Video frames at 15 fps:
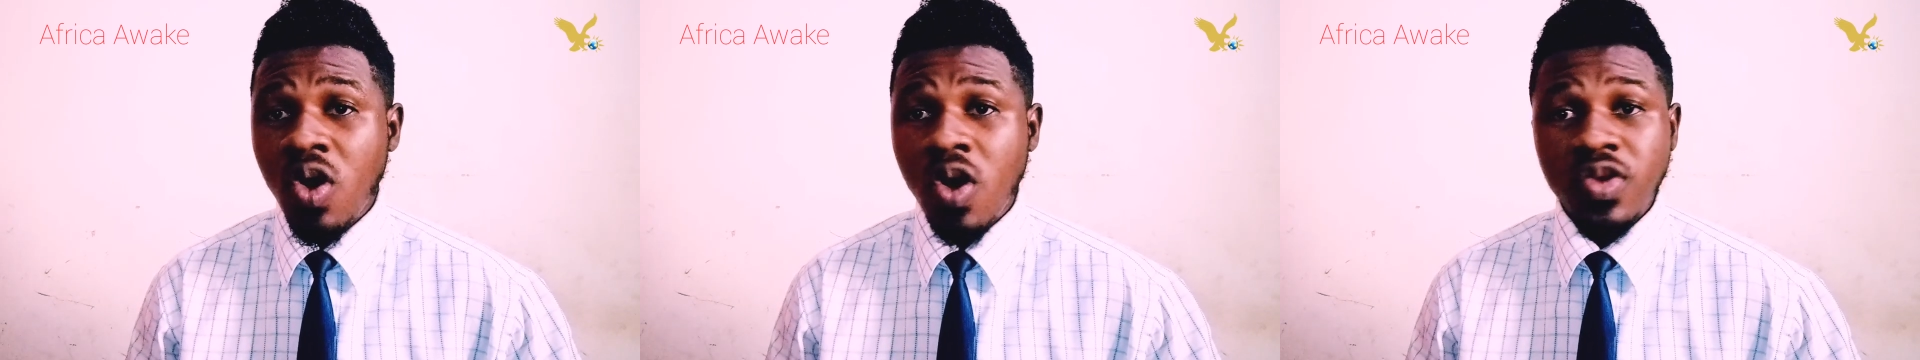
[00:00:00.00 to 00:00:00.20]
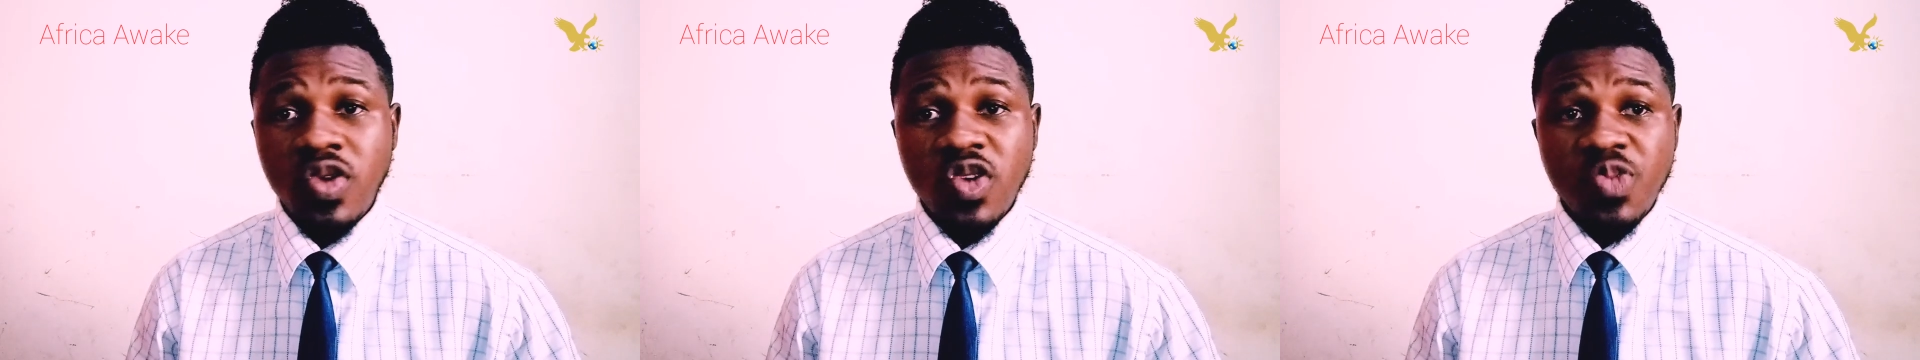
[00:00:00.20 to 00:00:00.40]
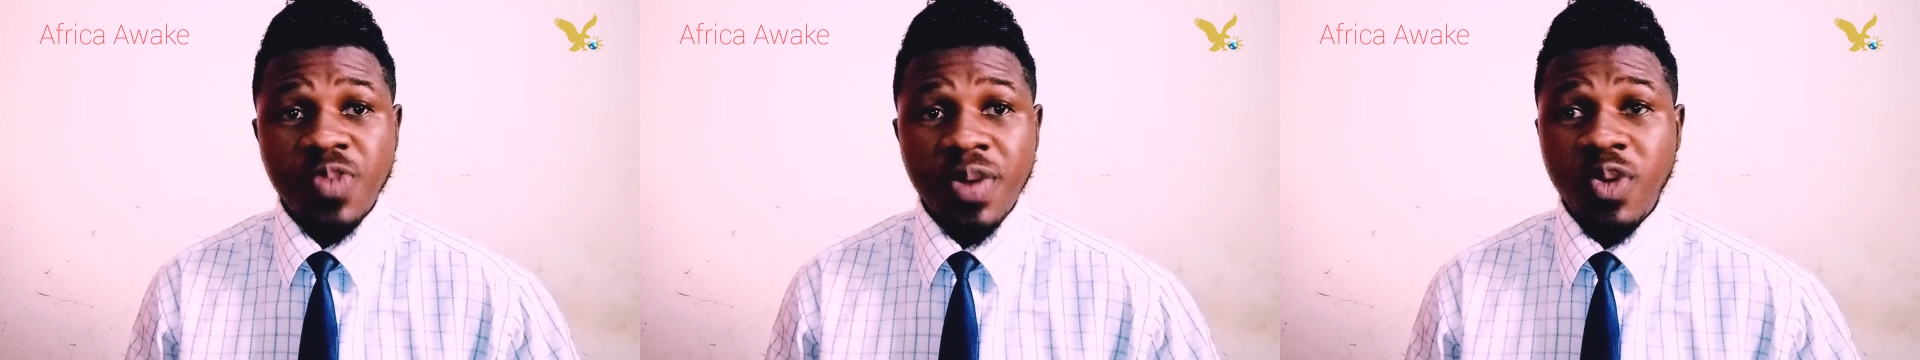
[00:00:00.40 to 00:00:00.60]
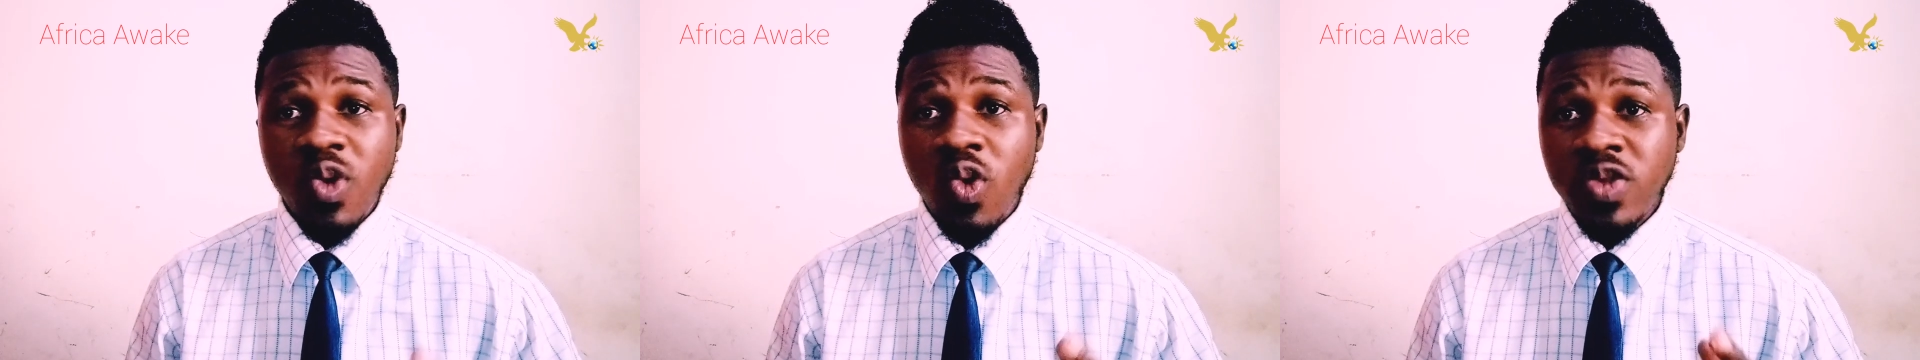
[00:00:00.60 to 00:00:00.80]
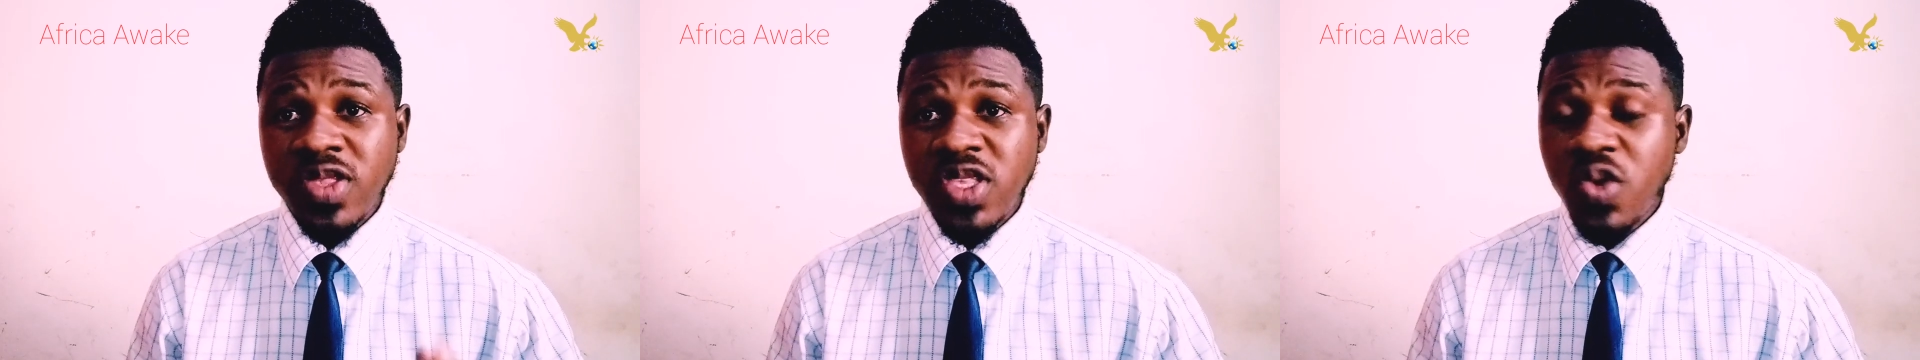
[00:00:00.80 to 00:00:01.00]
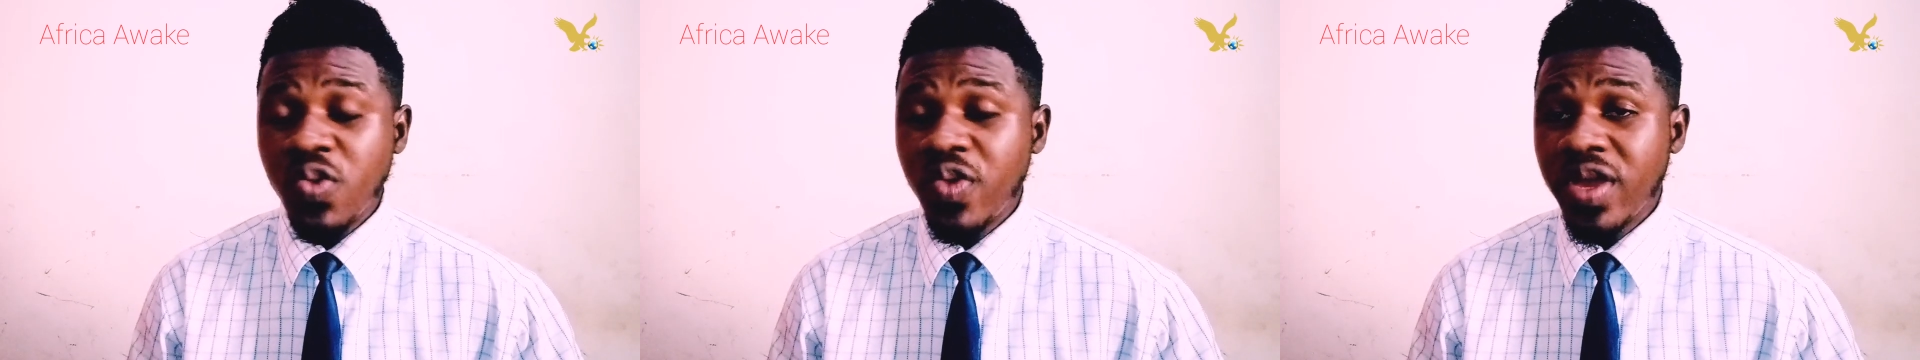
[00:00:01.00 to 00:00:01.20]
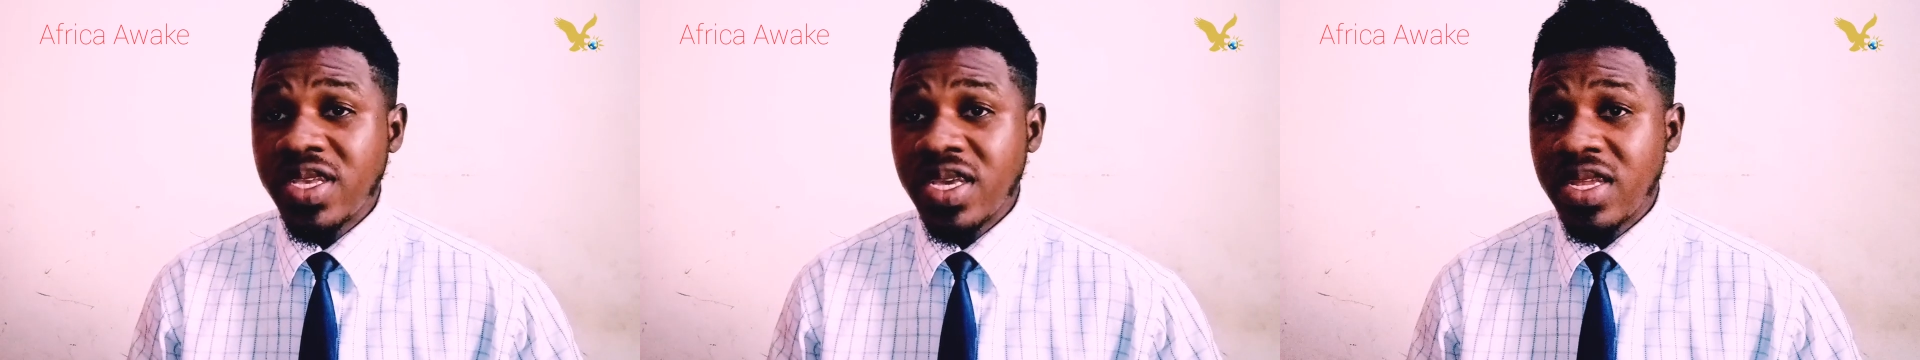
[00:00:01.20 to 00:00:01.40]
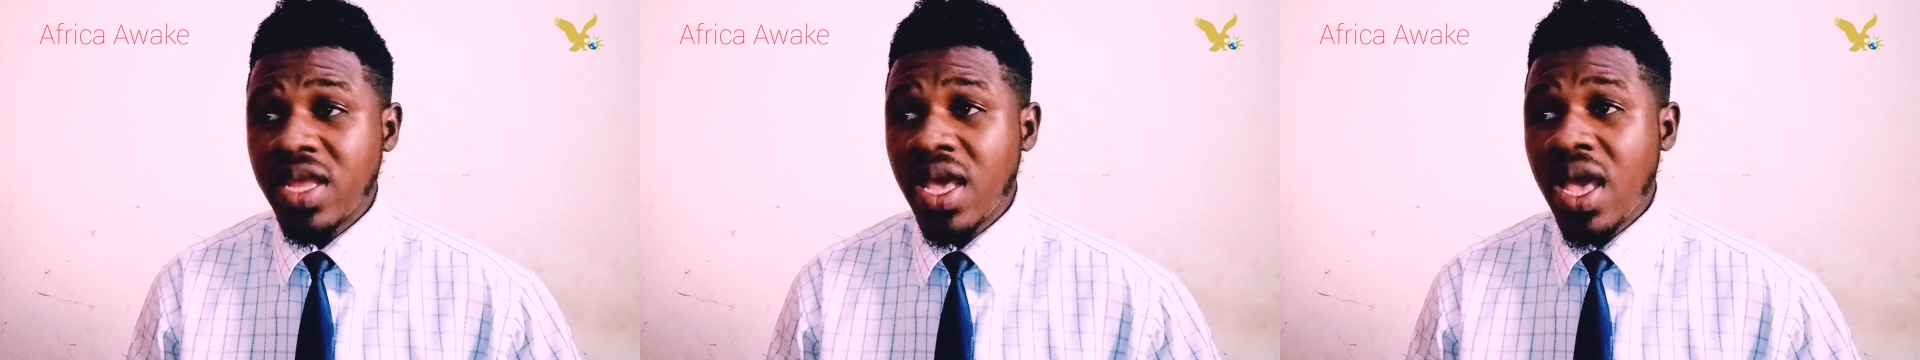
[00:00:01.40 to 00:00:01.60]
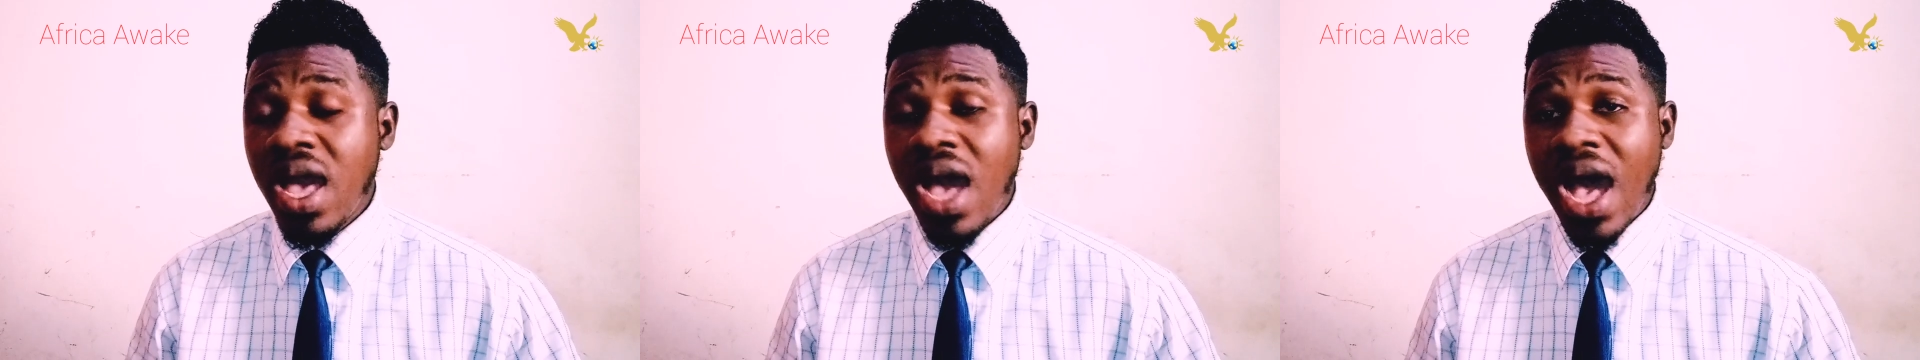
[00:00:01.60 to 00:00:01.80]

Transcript: all those people, Oti region,